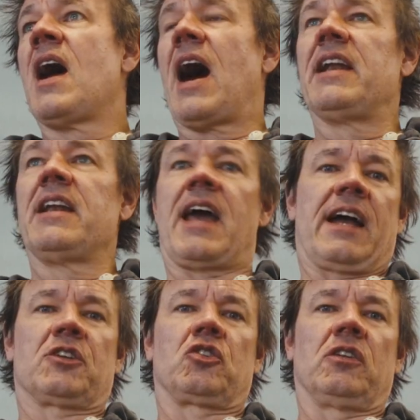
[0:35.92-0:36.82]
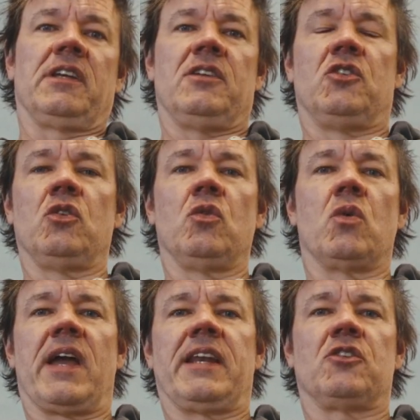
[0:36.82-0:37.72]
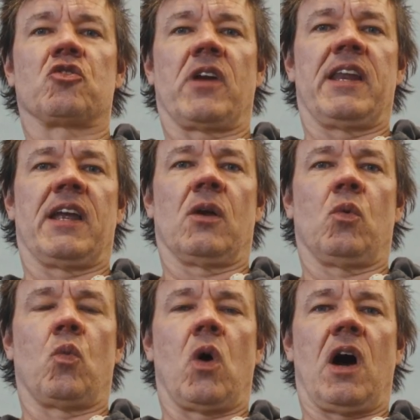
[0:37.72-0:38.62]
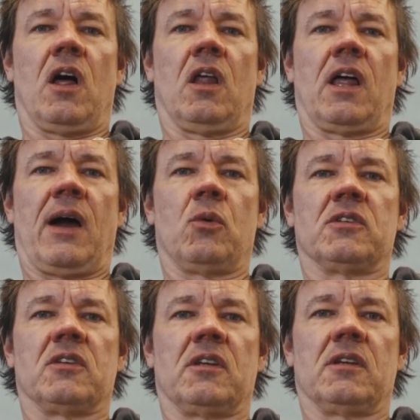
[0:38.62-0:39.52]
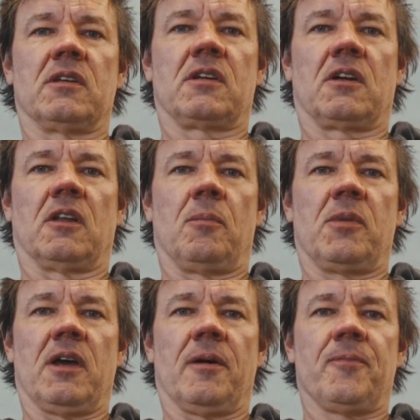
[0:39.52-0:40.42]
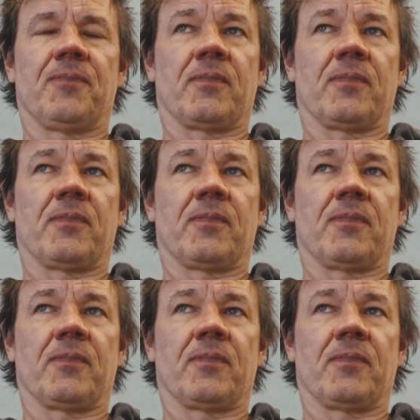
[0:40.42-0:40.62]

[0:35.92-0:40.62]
I didn't actually do any trading while I was in Colombia.